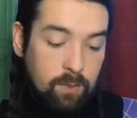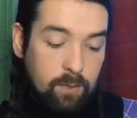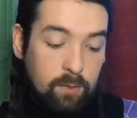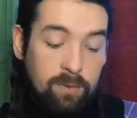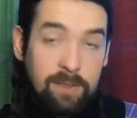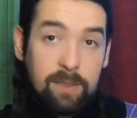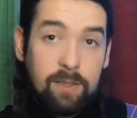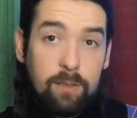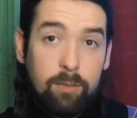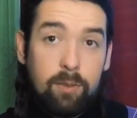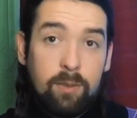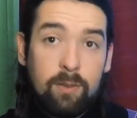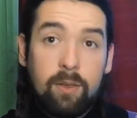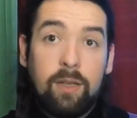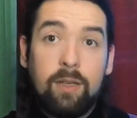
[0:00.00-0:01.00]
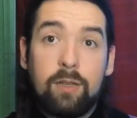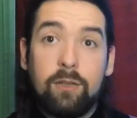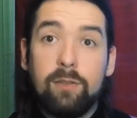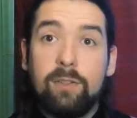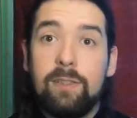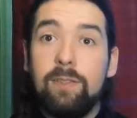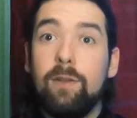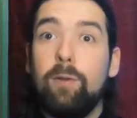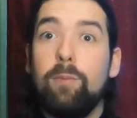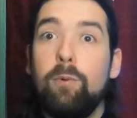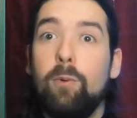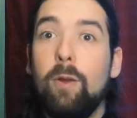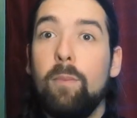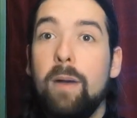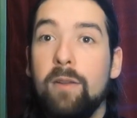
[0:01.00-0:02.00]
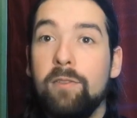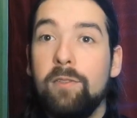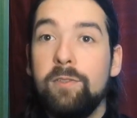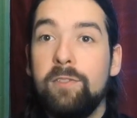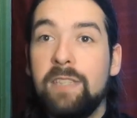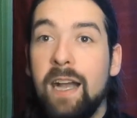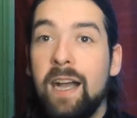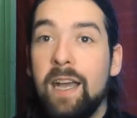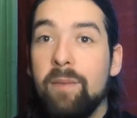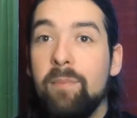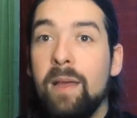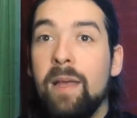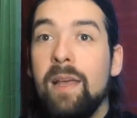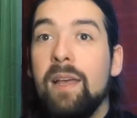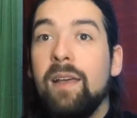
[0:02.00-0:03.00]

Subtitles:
considerable amount of time